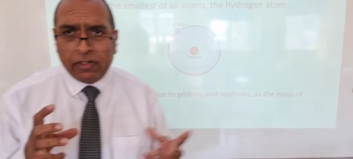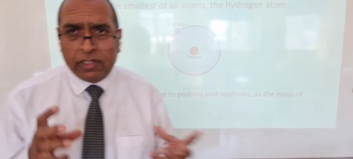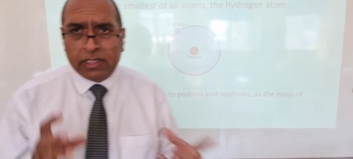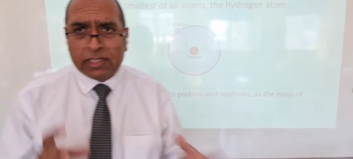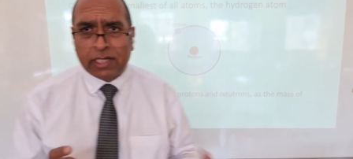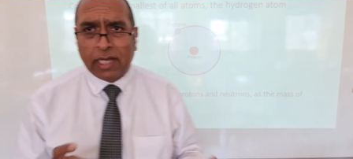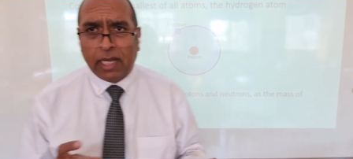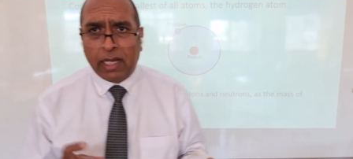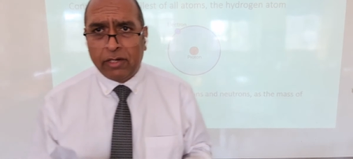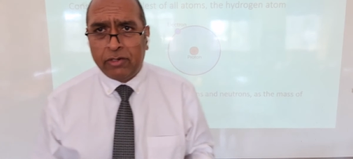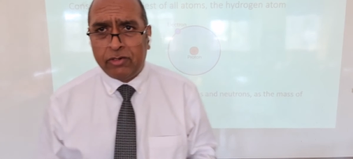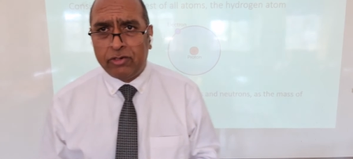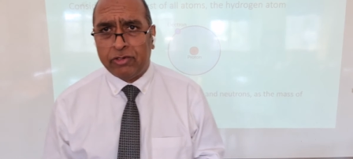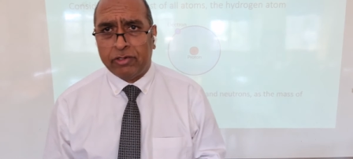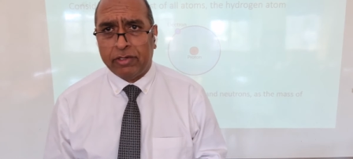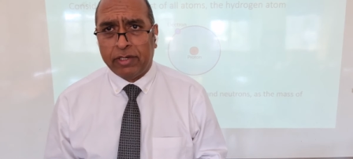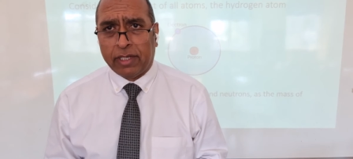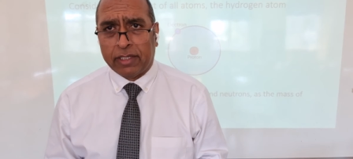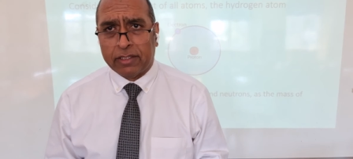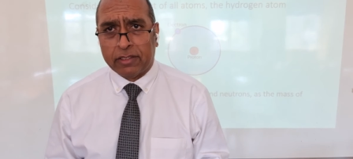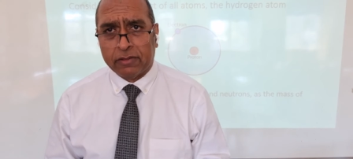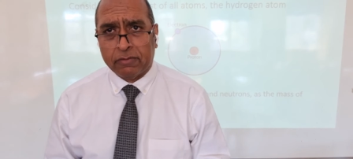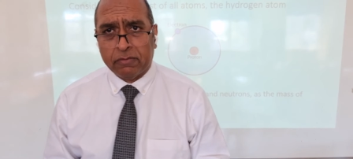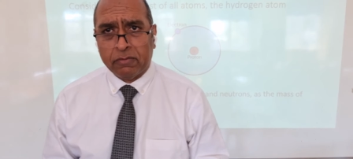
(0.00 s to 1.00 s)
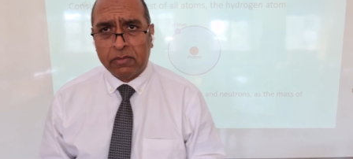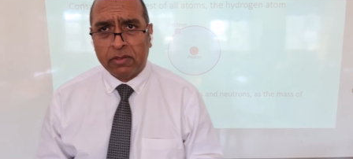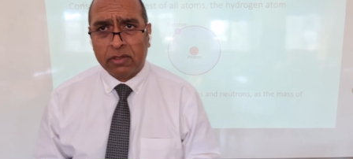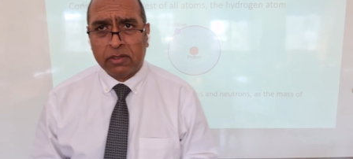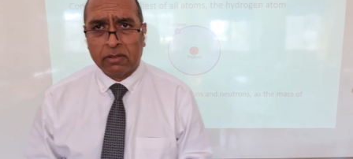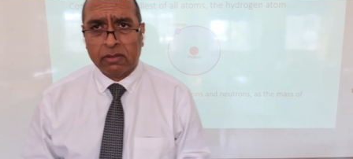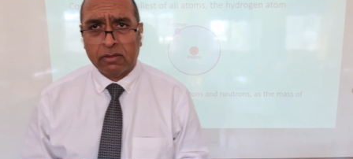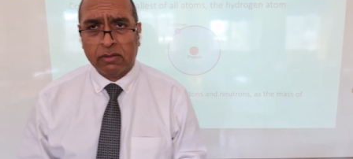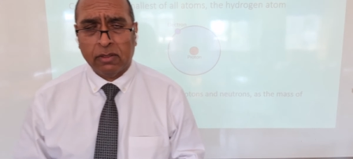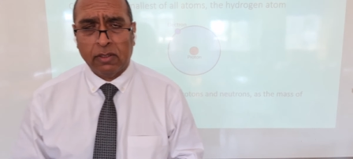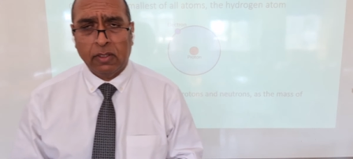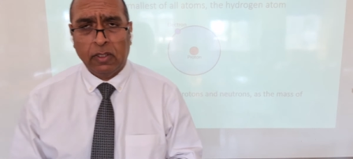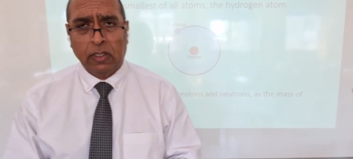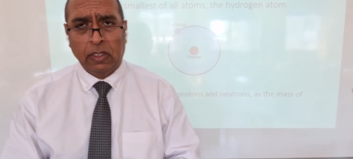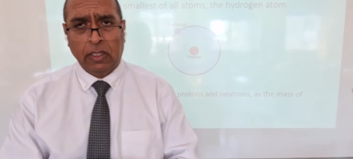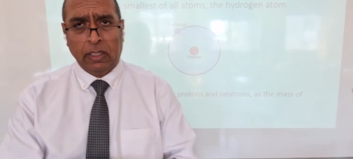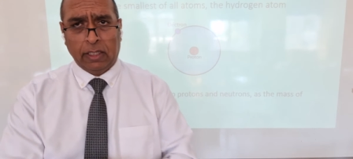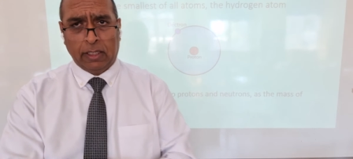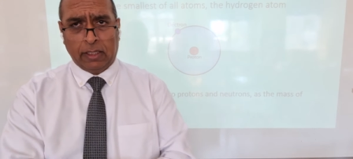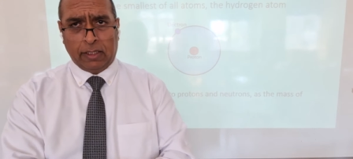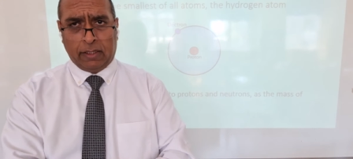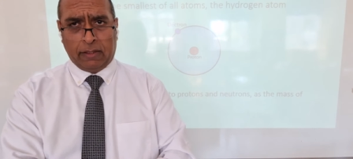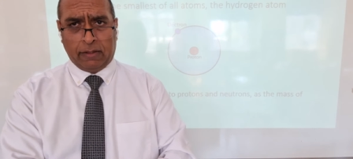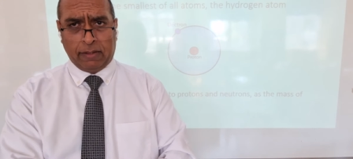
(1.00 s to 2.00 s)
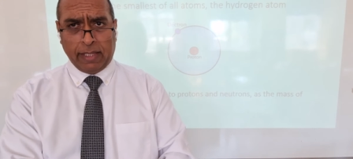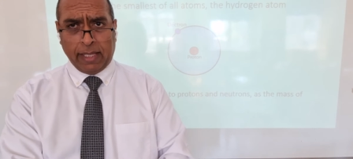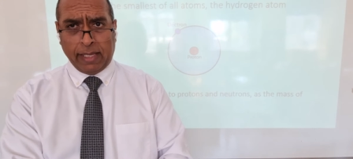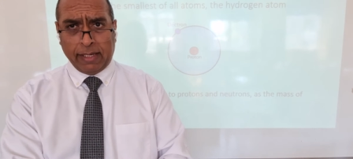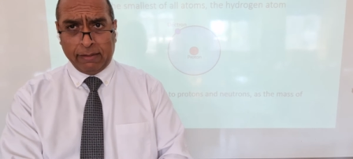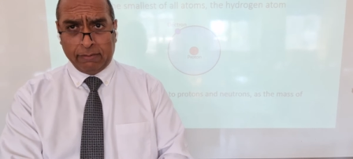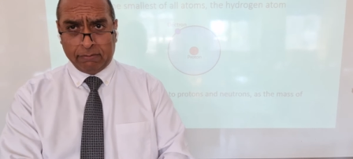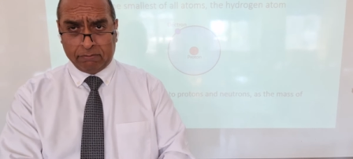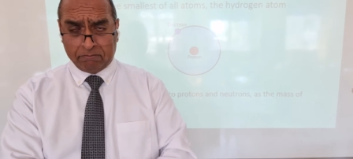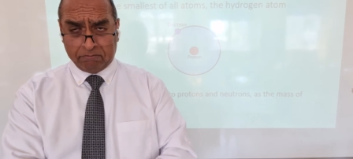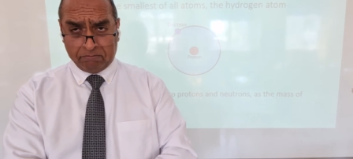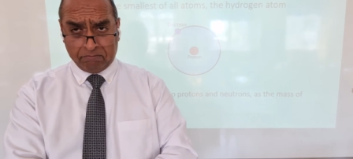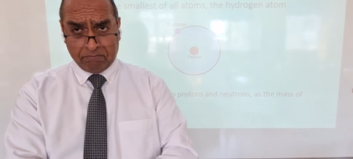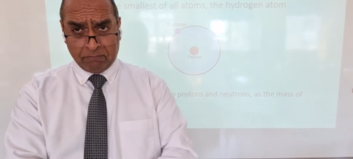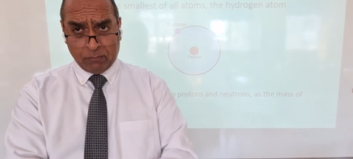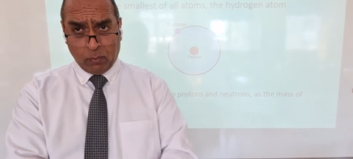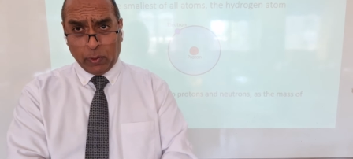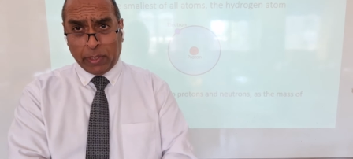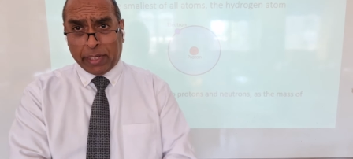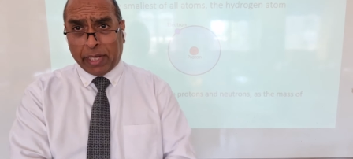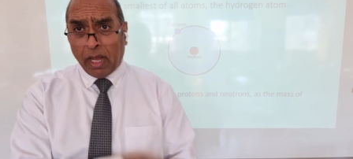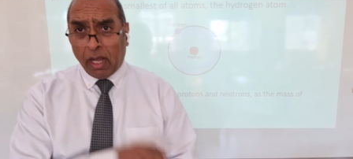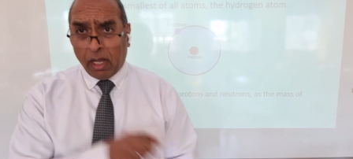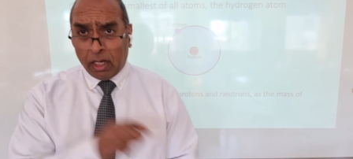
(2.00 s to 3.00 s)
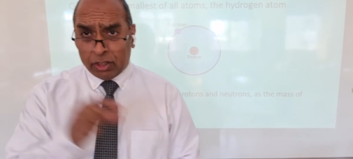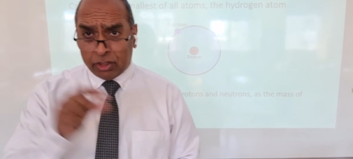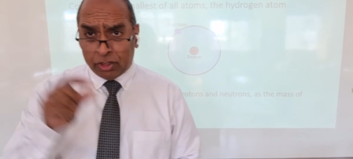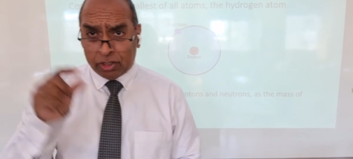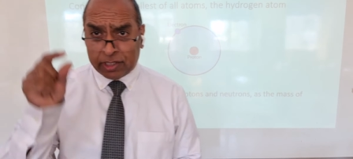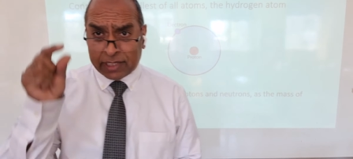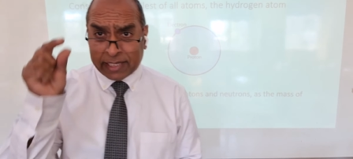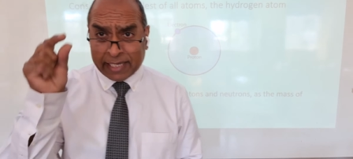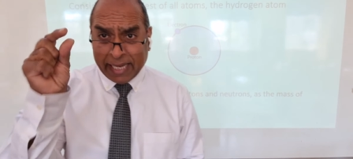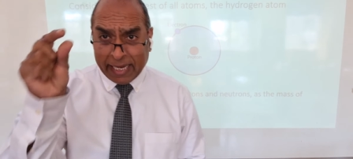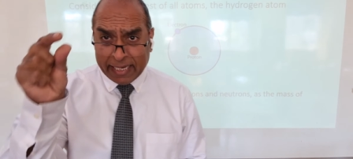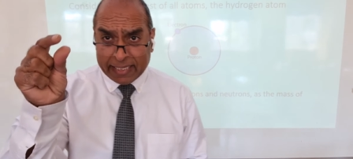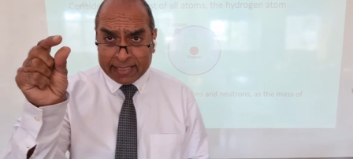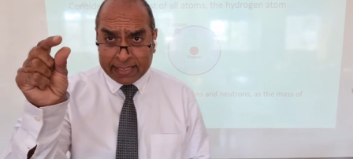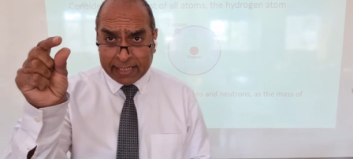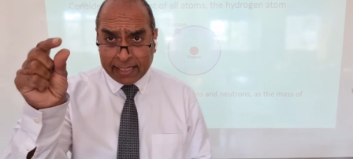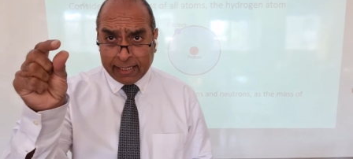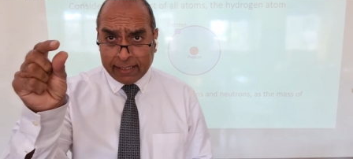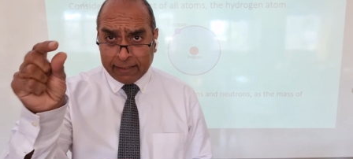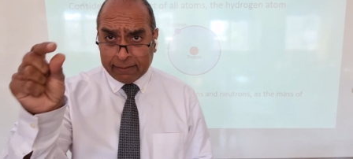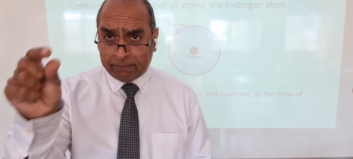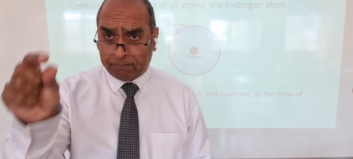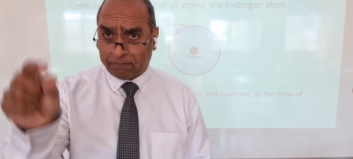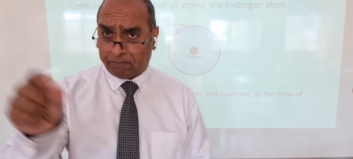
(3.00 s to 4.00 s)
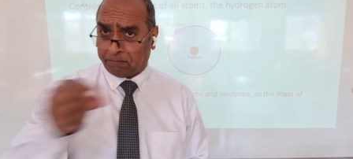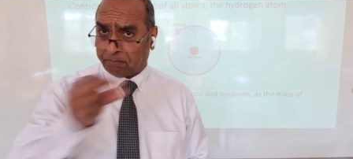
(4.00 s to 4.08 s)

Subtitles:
hydrogen atoms, then we can't just get it